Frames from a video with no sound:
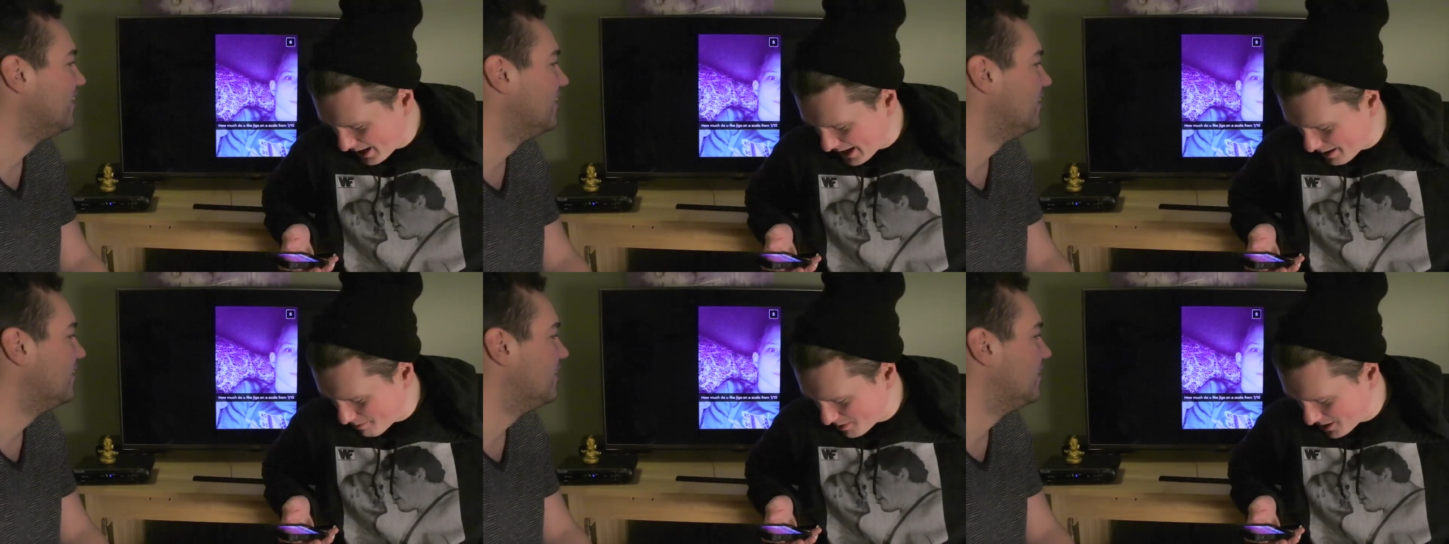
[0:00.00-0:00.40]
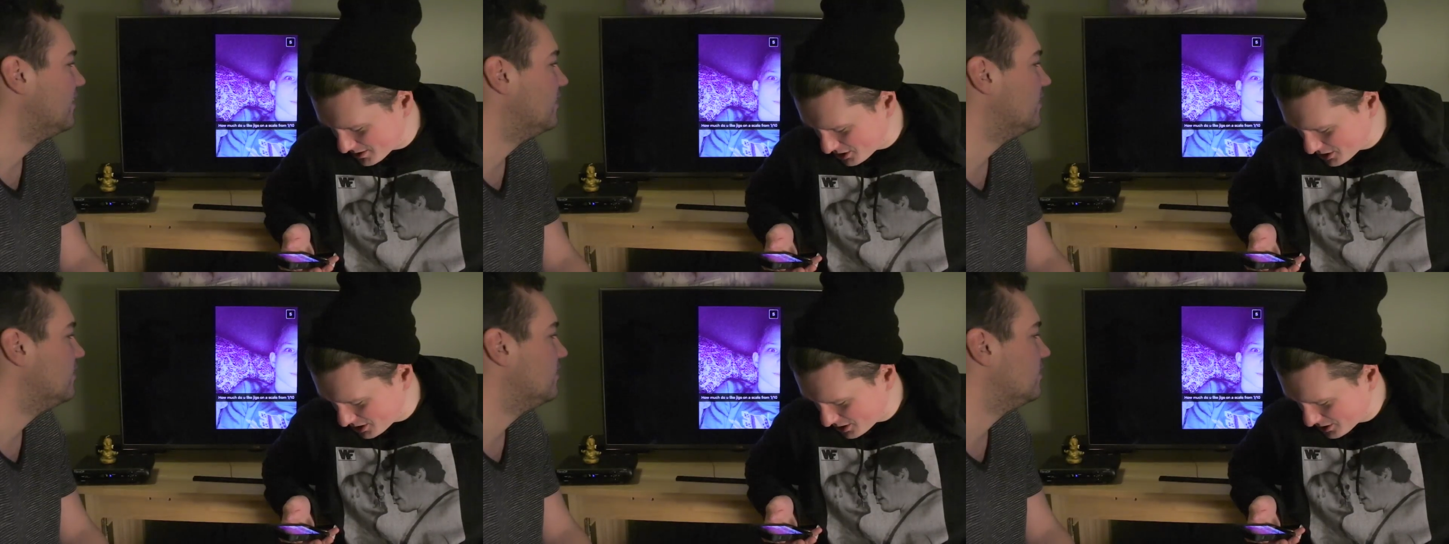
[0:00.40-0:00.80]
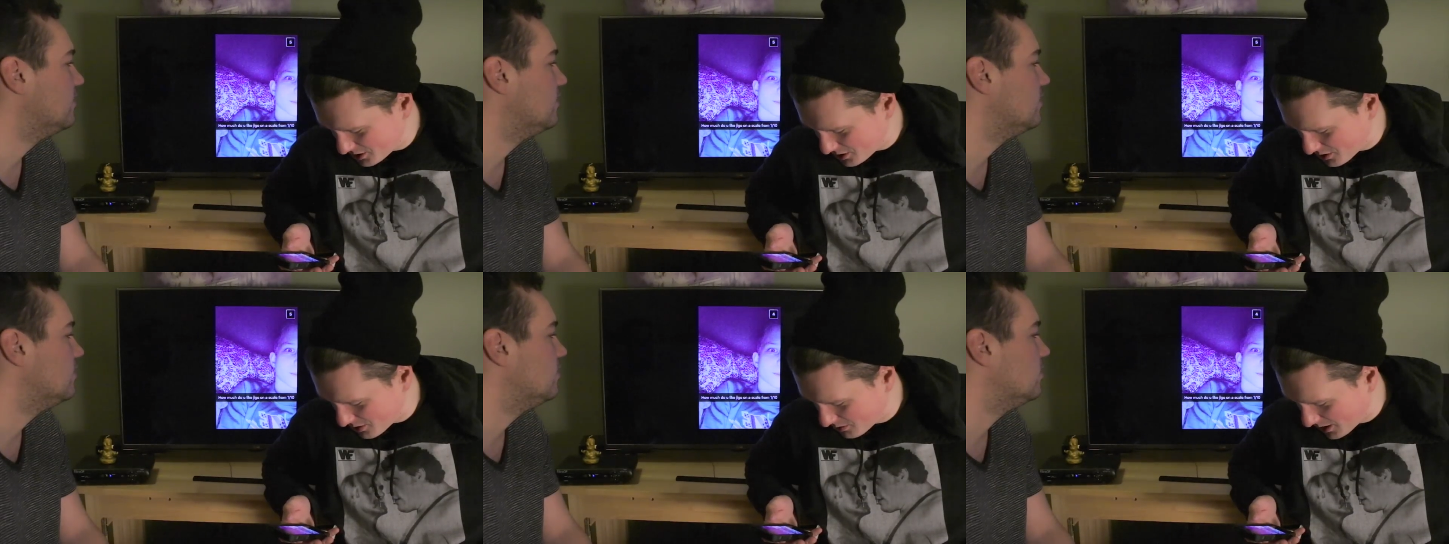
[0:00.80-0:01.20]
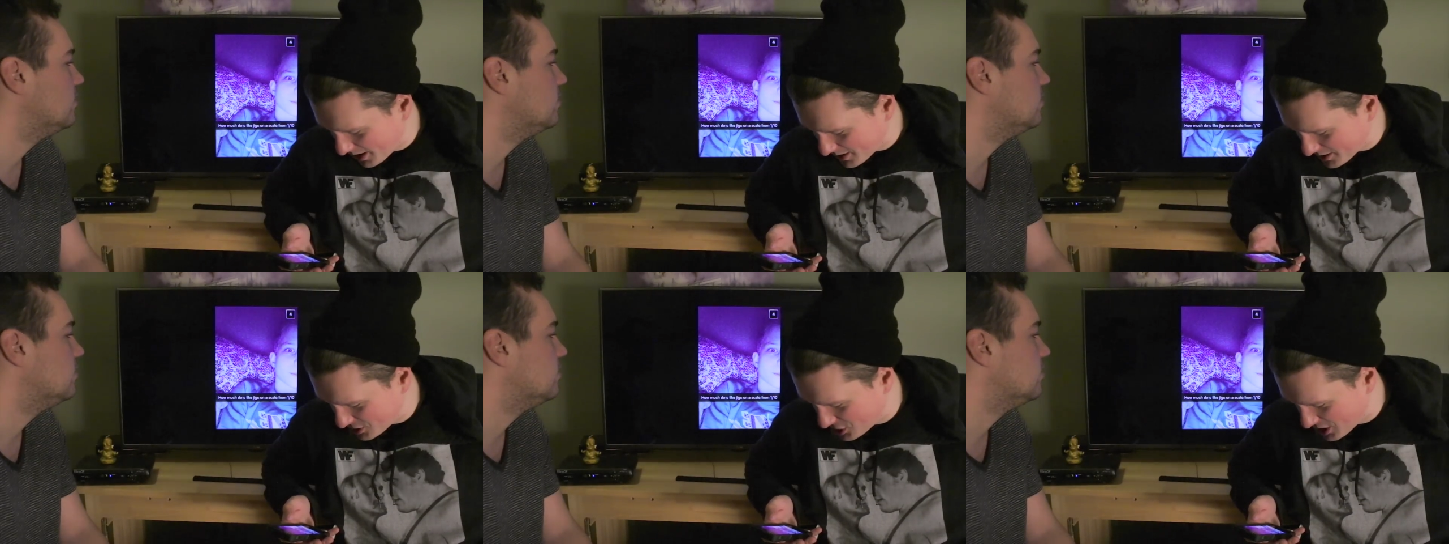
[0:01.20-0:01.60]
Speaker 1: How much do you
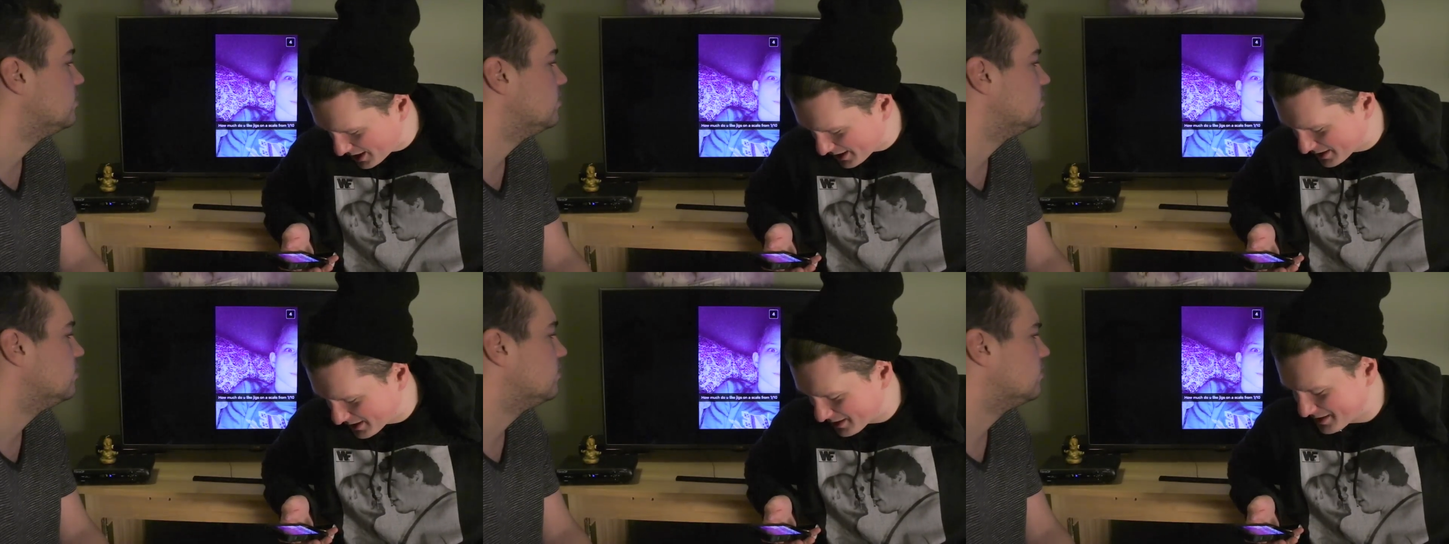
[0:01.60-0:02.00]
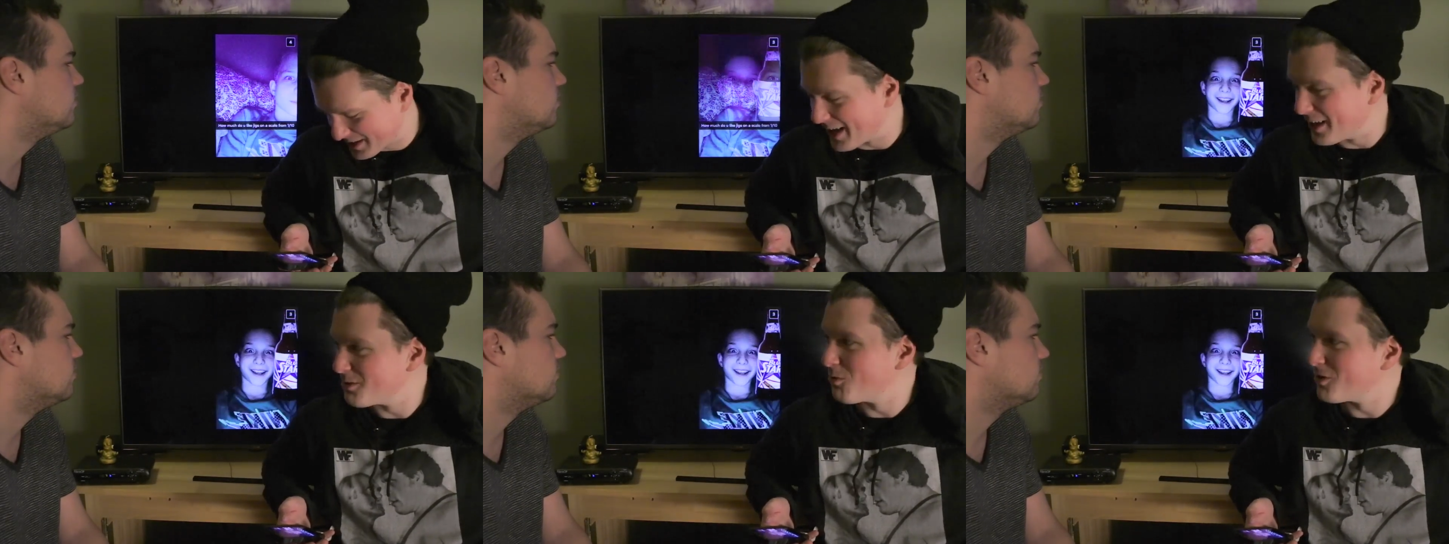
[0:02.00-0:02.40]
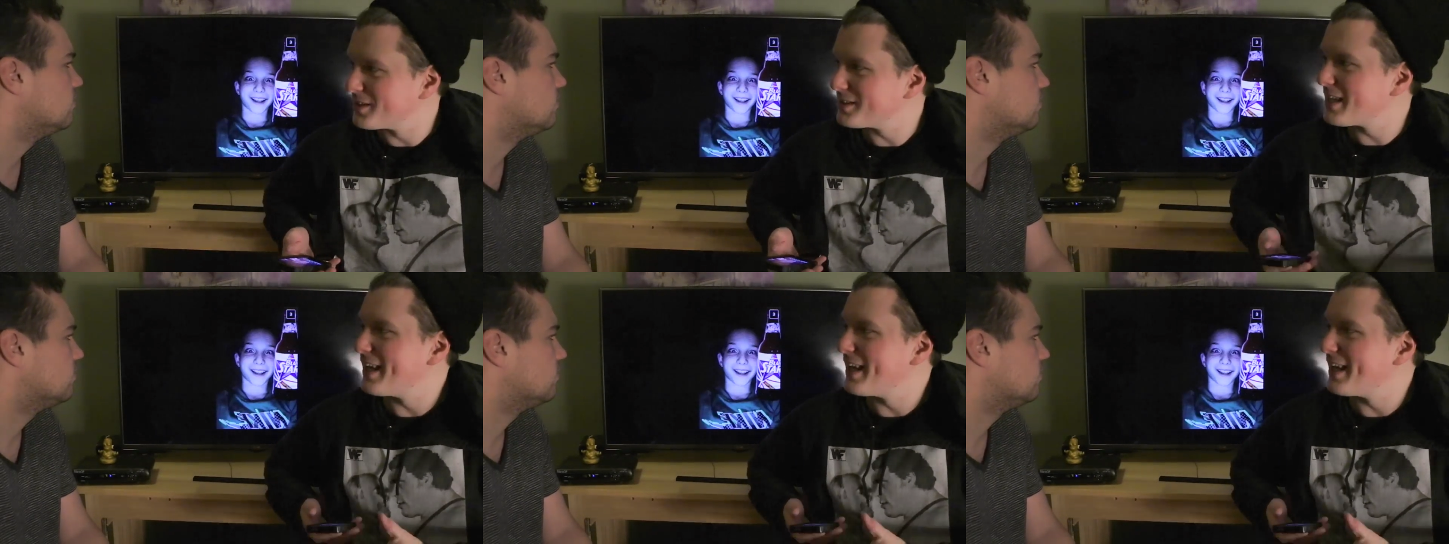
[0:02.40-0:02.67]
like jigs on a scale of 1 to